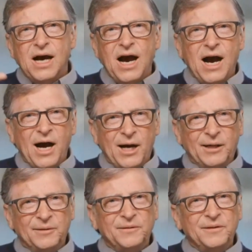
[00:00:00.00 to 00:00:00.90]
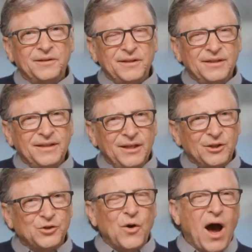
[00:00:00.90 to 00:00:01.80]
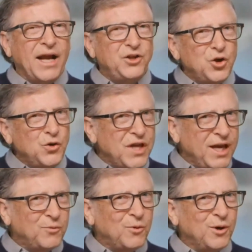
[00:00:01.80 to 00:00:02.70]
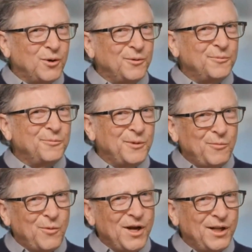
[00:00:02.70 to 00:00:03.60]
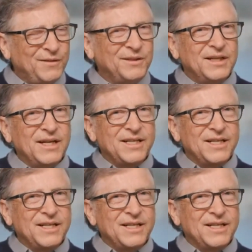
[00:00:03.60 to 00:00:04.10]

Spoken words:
So I do think we will